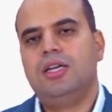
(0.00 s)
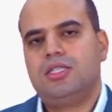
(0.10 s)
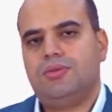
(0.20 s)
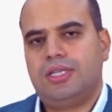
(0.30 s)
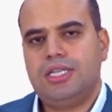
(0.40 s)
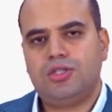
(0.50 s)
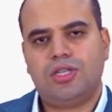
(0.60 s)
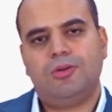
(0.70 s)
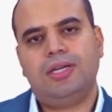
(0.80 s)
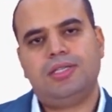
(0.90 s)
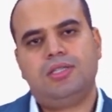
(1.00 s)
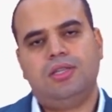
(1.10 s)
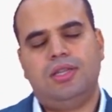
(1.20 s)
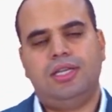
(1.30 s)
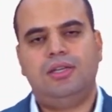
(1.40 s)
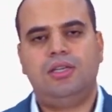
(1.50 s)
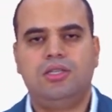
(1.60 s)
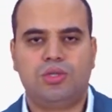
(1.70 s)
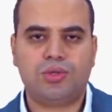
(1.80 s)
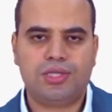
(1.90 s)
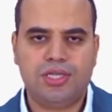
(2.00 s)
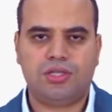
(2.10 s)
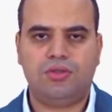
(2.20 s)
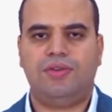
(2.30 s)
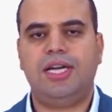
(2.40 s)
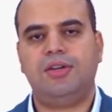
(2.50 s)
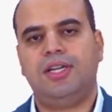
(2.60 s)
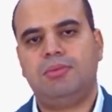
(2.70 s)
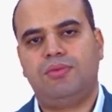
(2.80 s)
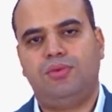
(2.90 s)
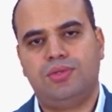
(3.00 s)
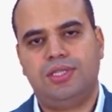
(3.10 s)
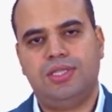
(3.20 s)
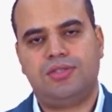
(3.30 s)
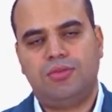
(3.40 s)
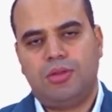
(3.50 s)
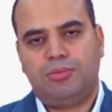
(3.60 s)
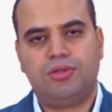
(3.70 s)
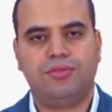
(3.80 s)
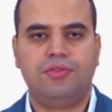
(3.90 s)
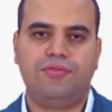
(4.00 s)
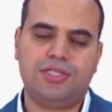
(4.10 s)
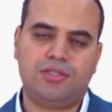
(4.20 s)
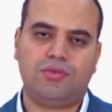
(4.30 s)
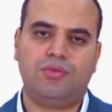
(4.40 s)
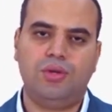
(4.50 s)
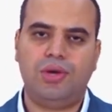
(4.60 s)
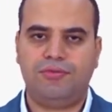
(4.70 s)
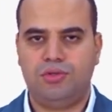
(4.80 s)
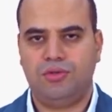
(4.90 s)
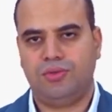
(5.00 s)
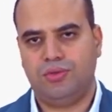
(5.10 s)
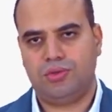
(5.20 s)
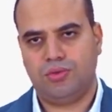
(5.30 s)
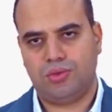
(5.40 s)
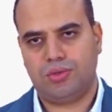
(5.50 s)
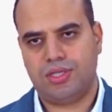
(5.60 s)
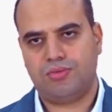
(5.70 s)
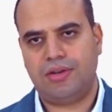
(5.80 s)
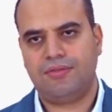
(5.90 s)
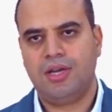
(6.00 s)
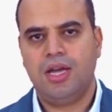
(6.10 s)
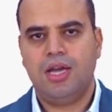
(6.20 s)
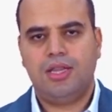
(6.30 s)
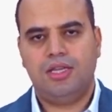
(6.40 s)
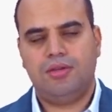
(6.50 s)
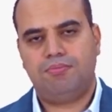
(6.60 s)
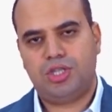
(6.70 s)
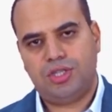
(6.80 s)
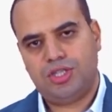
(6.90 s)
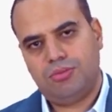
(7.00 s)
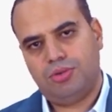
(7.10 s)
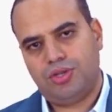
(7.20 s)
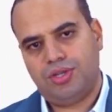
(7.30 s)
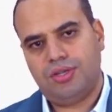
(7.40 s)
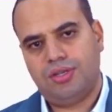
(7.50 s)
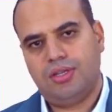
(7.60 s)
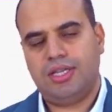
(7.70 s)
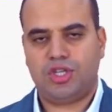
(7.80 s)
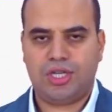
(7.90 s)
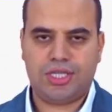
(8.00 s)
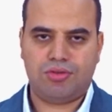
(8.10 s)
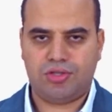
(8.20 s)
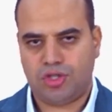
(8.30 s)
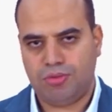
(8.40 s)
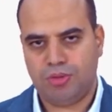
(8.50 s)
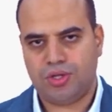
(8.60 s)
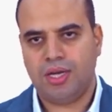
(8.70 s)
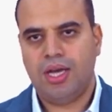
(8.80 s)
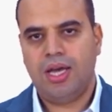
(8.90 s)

So again, to summarize, the sources of aerodynamic forces from the point of view of physical flow, we have two sources. We have the pressure distribution and the shear stress distribution.